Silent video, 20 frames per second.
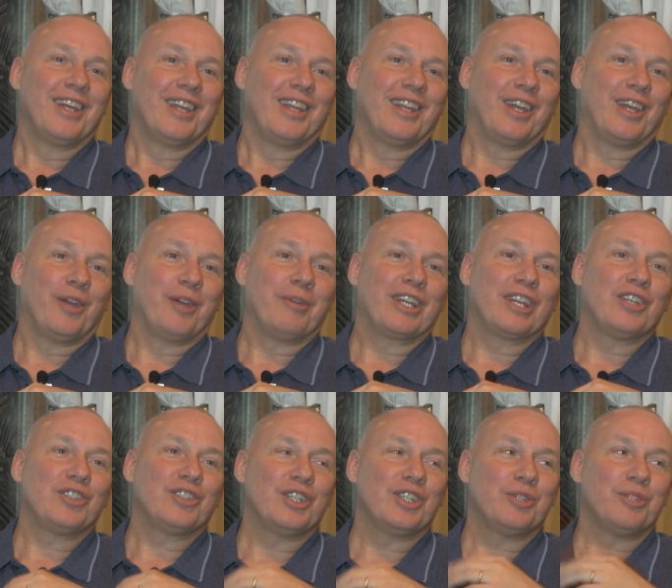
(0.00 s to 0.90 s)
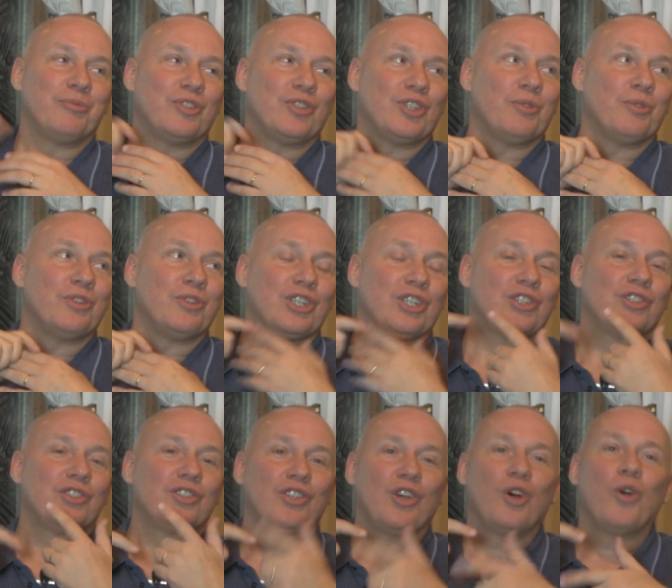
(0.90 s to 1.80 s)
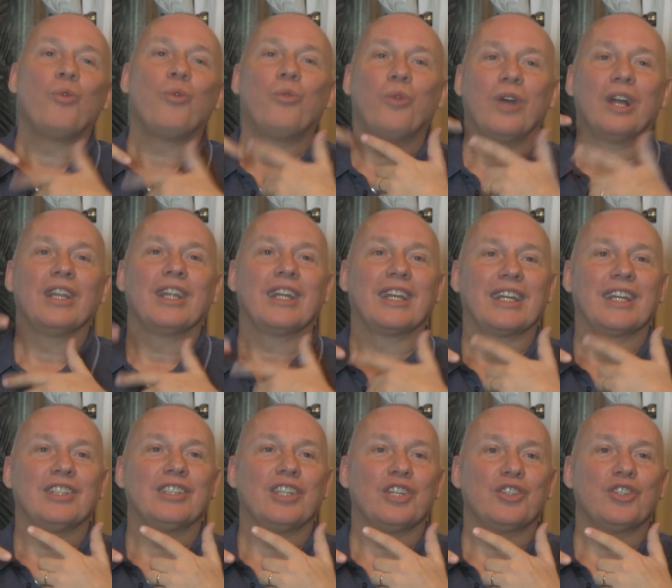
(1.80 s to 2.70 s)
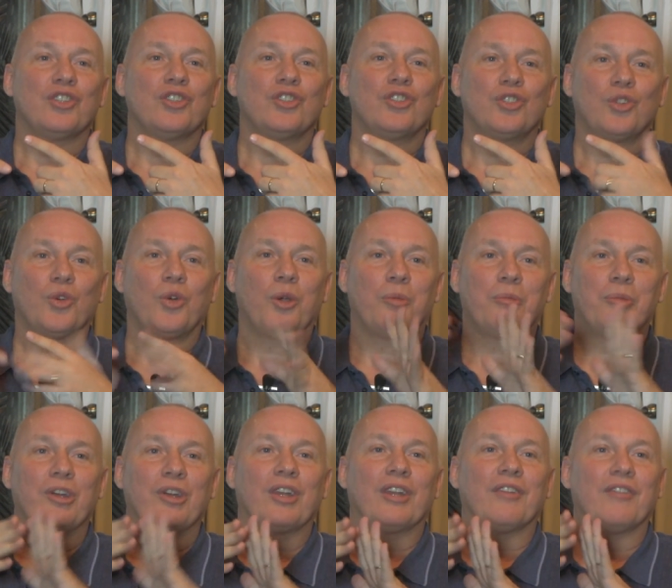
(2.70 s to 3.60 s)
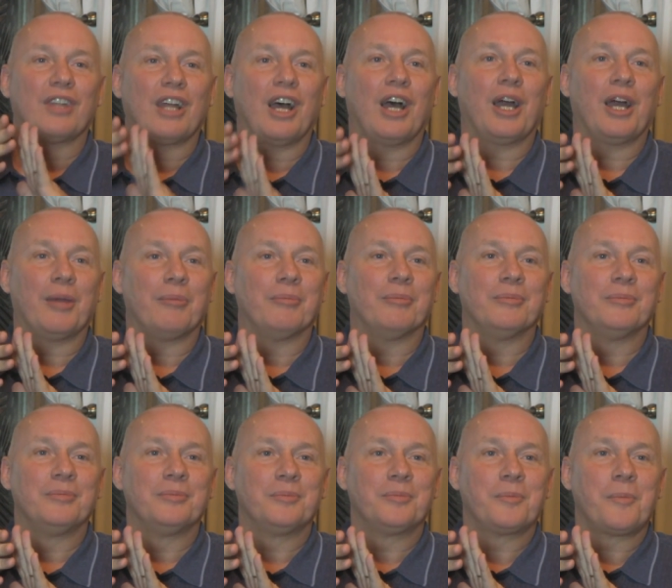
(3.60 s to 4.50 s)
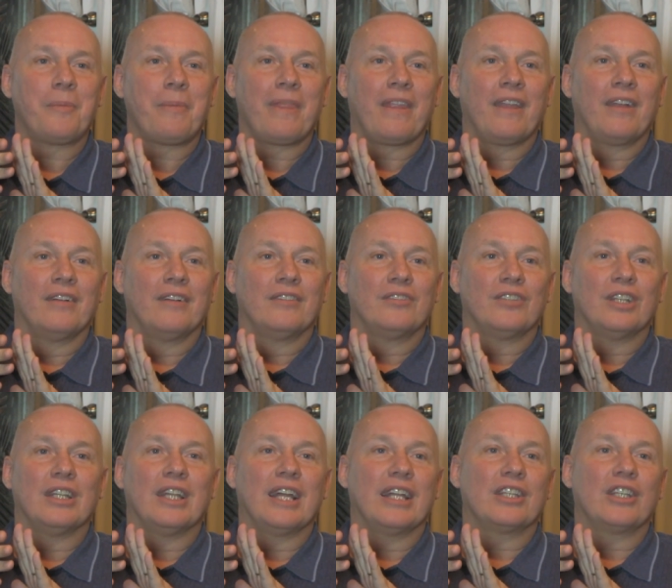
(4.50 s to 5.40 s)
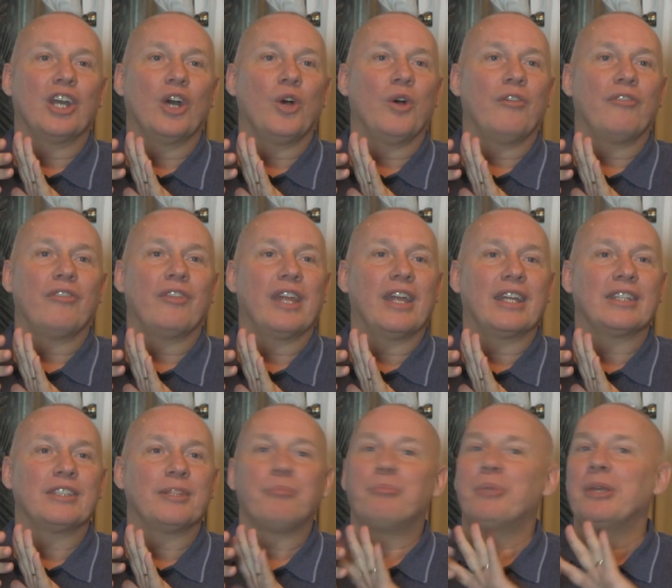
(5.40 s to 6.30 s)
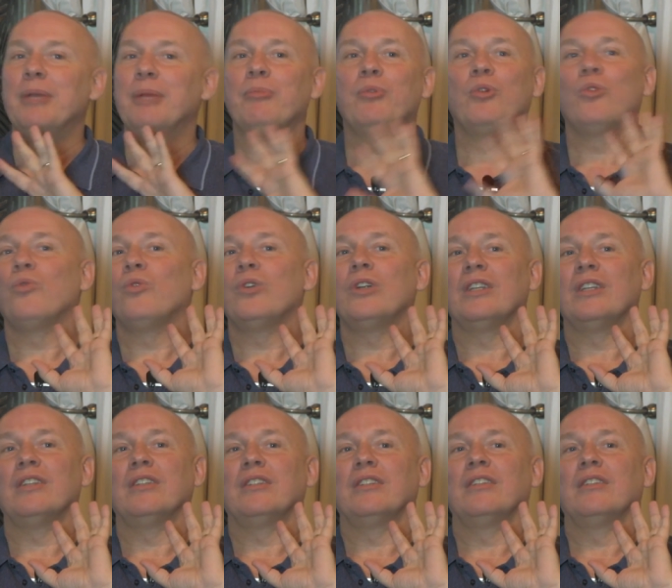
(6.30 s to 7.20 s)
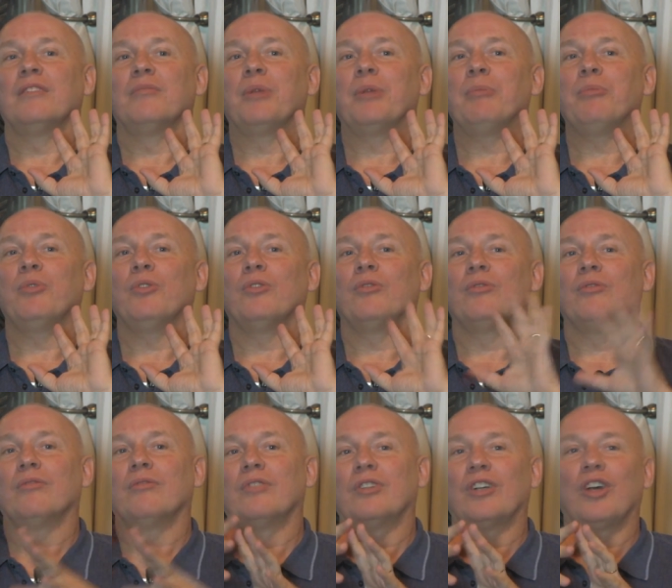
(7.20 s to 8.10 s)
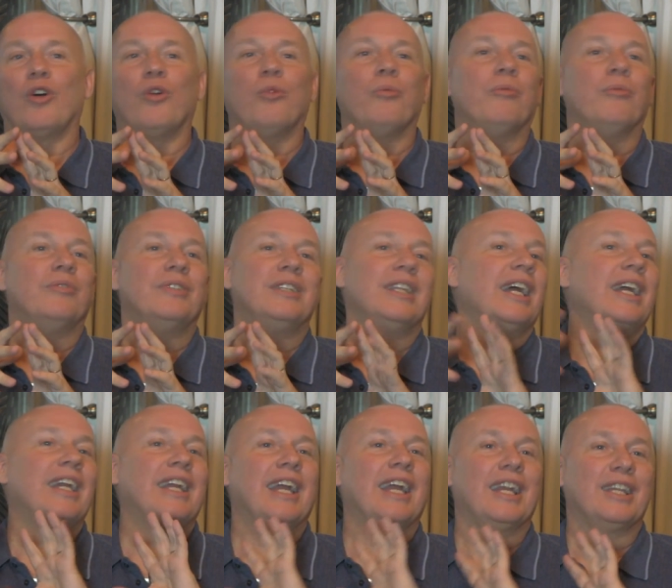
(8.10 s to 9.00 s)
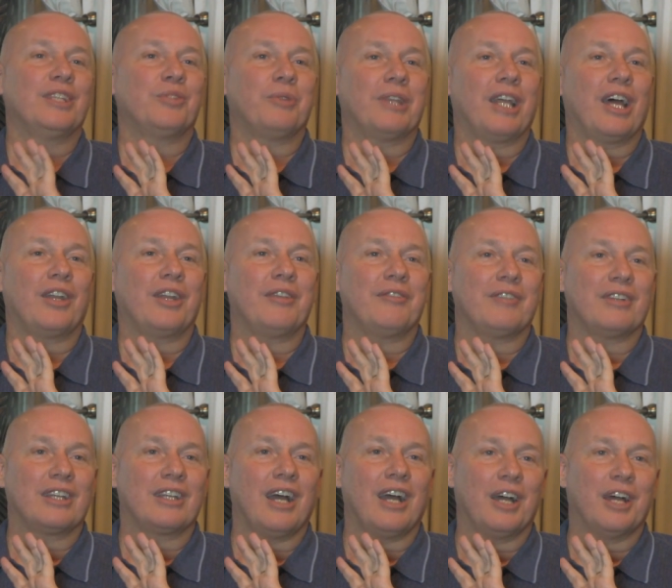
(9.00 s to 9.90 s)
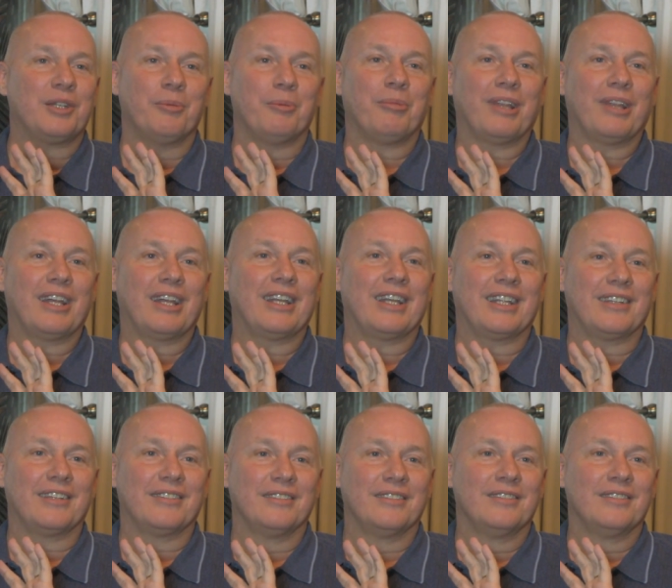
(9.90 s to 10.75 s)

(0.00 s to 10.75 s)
there, because she she was just so willing in such a short period of time to let go of things that people wouldn't people go decades without even contemplating,